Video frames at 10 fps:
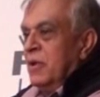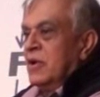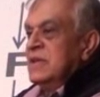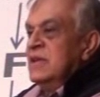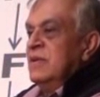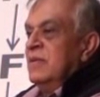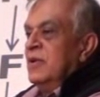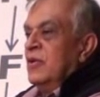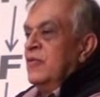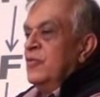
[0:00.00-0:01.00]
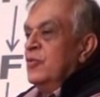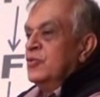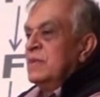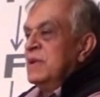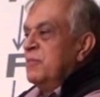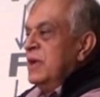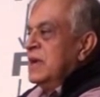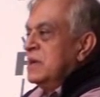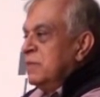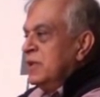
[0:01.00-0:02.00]
Because then, if you do something
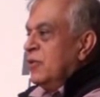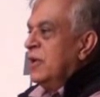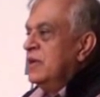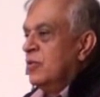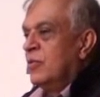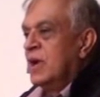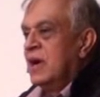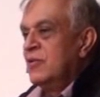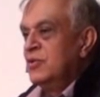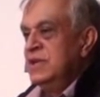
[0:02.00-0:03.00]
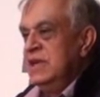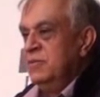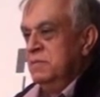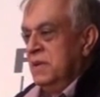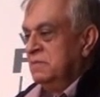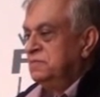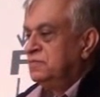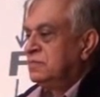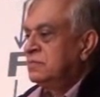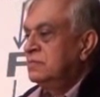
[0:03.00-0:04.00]
predictable, they already know how to deal with it.
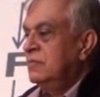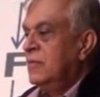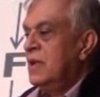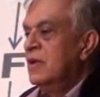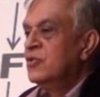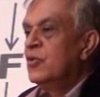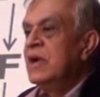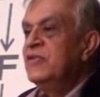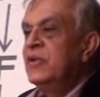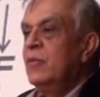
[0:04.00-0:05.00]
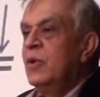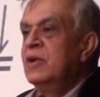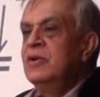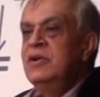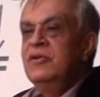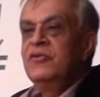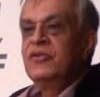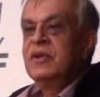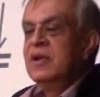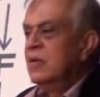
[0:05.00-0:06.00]
So I say, what good
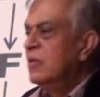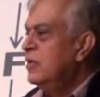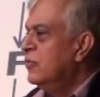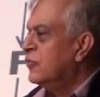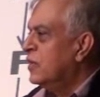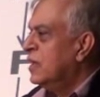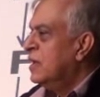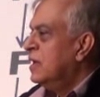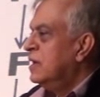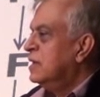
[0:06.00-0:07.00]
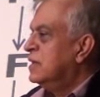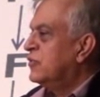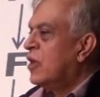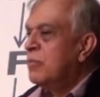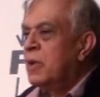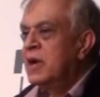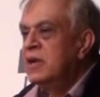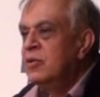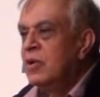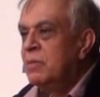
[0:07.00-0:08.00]
news? Good news. Did the stock
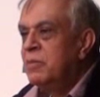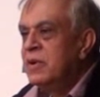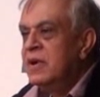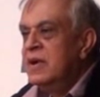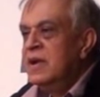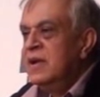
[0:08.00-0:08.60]
market go up?